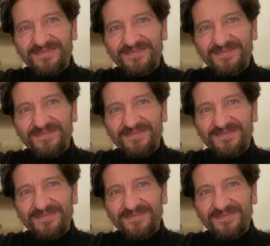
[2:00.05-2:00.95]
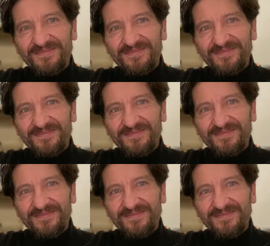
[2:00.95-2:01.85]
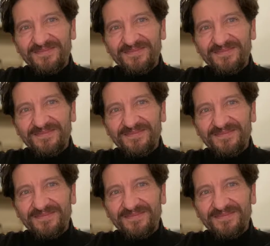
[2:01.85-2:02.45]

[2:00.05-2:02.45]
The person shown says nothing.